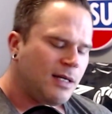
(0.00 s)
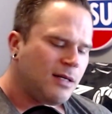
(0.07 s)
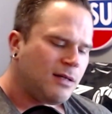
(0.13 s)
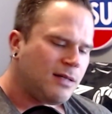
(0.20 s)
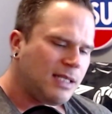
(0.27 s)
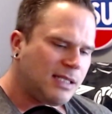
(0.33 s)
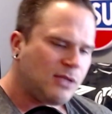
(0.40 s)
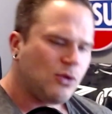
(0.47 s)

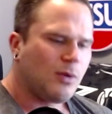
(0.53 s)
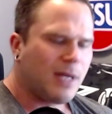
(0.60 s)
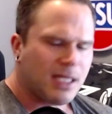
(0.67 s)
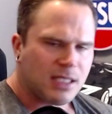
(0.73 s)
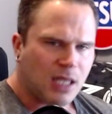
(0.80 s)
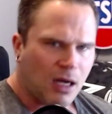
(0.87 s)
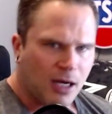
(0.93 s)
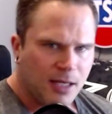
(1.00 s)
This is all about the
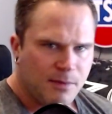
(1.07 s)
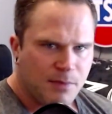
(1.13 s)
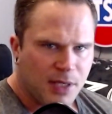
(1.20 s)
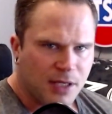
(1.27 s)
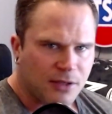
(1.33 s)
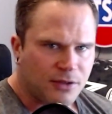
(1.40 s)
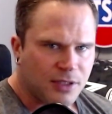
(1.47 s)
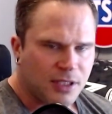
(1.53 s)
time
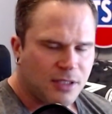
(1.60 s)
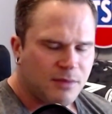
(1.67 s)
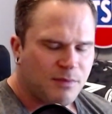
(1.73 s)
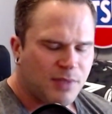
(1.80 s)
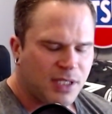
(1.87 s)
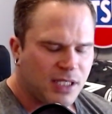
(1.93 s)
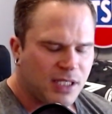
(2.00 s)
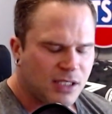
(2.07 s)
period,
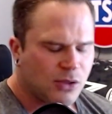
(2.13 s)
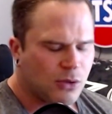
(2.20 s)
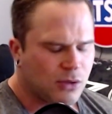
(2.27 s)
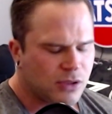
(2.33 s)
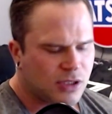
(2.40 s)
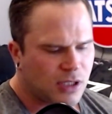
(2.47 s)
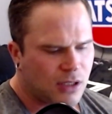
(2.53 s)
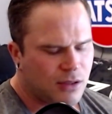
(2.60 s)
but it is
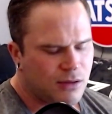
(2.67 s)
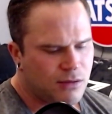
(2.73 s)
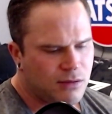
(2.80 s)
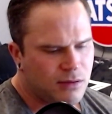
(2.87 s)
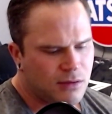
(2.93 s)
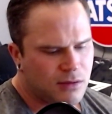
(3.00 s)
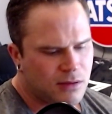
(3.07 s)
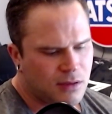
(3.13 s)
also,
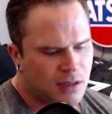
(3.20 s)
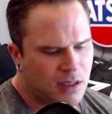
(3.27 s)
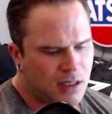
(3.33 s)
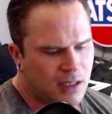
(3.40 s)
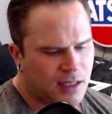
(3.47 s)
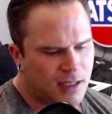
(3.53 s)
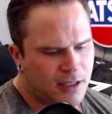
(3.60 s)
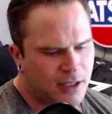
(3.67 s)

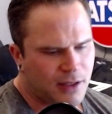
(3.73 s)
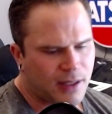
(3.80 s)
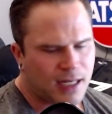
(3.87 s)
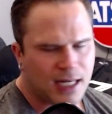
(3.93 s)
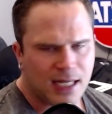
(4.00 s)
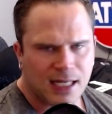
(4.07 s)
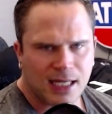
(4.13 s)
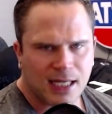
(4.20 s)
uh, you know, it
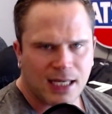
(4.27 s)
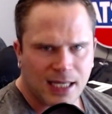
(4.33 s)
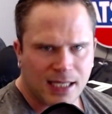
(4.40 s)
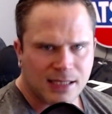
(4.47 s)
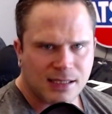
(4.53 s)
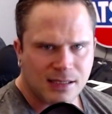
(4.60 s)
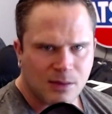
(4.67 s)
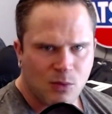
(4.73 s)

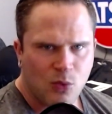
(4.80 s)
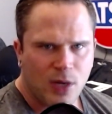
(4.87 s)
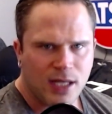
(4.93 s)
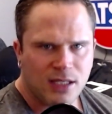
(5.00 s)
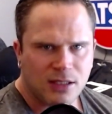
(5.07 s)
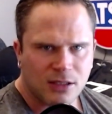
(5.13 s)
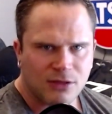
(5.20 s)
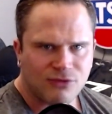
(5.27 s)
adds some
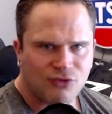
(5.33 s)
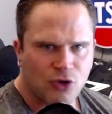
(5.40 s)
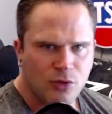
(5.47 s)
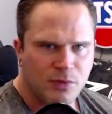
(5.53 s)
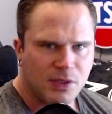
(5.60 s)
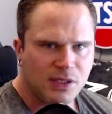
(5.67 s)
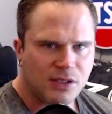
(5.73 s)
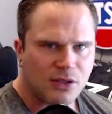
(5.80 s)
weight to the
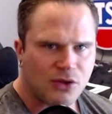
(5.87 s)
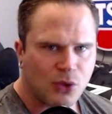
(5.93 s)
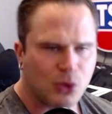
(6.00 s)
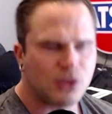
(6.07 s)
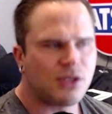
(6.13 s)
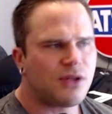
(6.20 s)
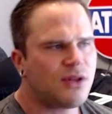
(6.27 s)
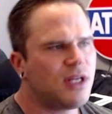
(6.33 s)
rumours, the
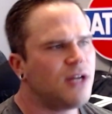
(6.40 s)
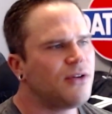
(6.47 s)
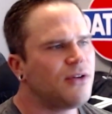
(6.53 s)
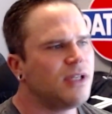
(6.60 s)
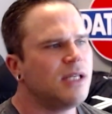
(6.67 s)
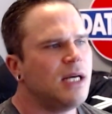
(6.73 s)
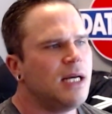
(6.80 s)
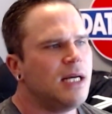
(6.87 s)
thoughts and
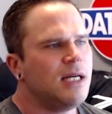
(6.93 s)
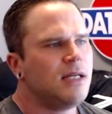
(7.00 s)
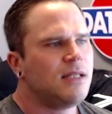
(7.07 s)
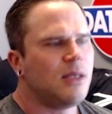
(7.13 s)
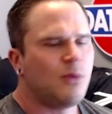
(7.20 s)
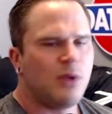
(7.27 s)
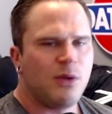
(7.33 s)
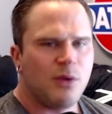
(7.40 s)
theories
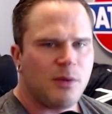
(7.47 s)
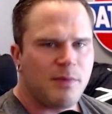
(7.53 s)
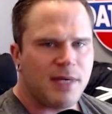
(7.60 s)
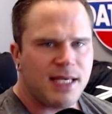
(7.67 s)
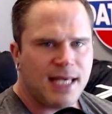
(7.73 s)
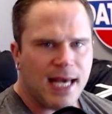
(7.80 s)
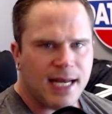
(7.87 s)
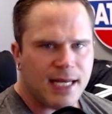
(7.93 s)
that we would be
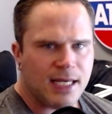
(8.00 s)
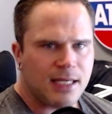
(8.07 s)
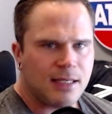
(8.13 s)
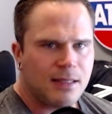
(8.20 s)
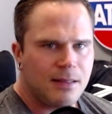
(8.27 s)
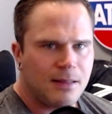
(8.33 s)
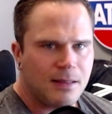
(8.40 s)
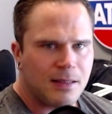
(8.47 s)
getting
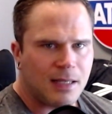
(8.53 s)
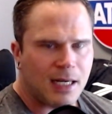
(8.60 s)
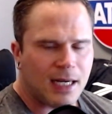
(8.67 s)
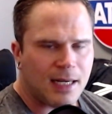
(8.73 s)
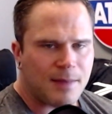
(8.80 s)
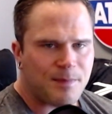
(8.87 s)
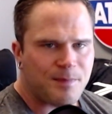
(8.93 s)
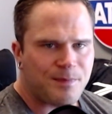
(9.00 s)

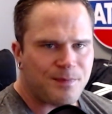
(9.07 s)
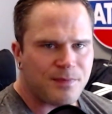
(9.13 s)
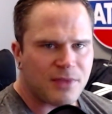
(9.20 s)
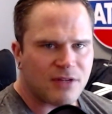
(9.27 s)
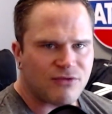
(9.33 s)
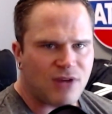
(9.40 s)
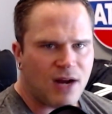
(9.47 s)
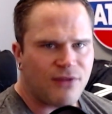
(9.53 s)
um,
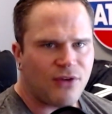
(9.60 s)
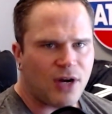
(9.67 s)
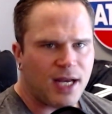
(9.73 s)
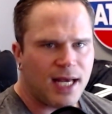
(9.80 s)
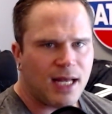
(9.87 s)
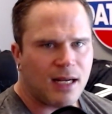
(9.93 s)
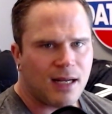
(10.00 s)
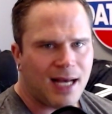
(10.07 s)

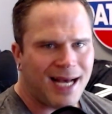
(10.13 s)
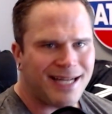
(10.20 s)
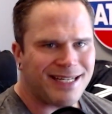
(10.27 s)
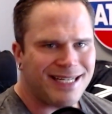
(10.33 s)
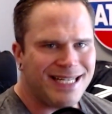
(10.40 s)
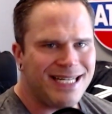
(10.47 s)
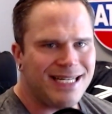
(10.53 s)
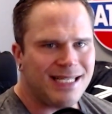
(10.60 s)
Raphael
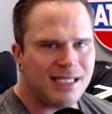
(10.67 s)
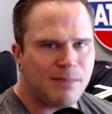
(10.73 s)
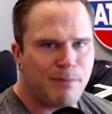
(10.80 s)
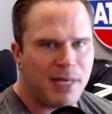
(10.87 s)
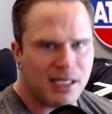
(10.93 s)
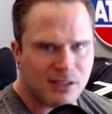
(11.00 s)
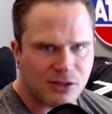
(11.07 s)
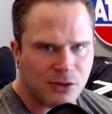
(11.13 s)
Adolini's
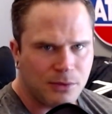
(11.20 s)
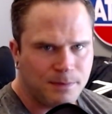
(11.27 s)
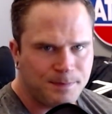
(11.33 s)
pistol,